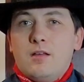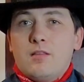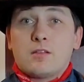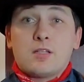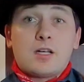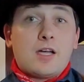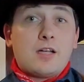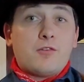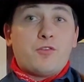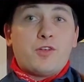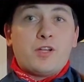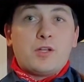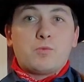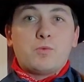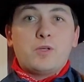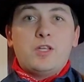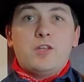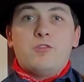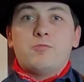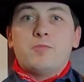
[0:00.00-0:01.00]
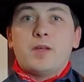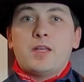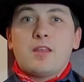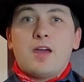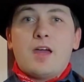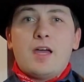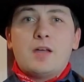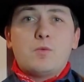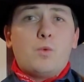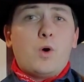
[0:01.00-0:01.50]
The tight felt weave made the
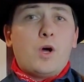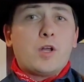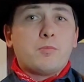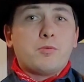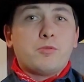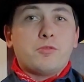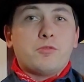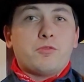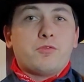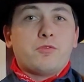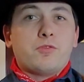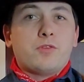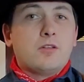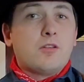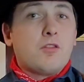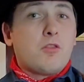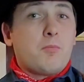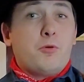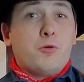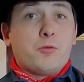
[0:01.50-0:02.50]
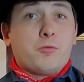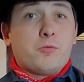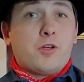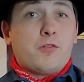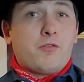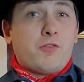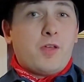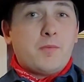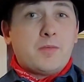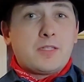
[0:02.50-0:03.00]
hat waterproof, to the point where a
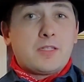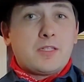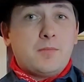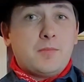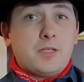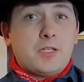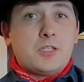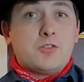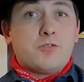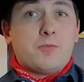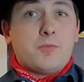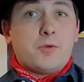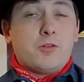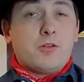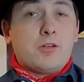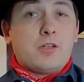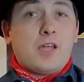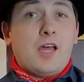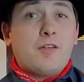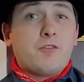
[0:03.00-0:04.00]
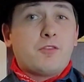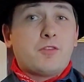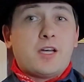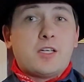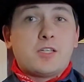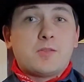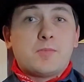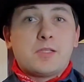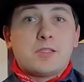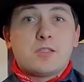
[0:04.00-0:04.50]
famous image from early
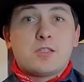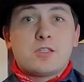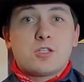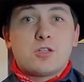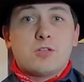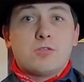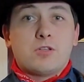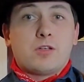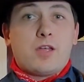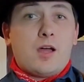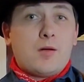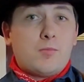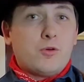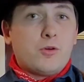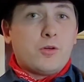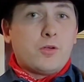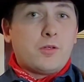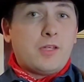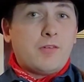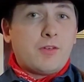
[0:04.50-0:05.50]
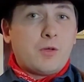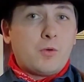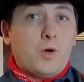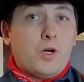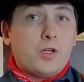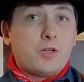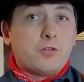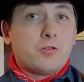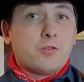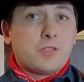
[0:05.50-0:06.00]
advertisements showed a cowboy giving
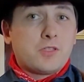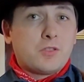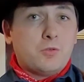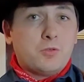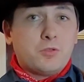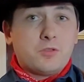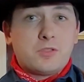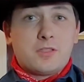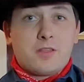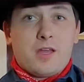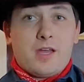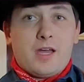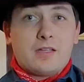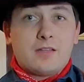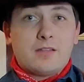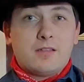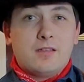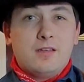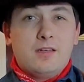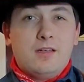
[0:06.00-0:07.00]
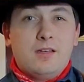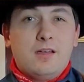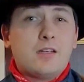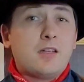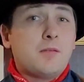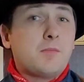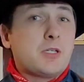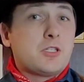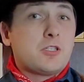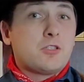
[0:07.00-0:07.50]
water to his horse in the hat, an
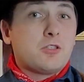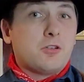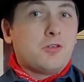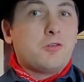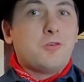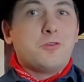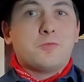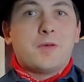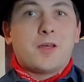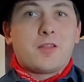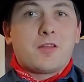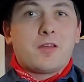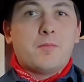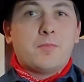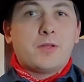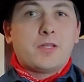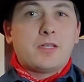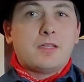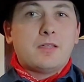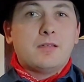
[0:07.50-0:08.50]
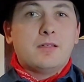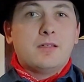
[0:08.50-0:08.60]
image still used by the company.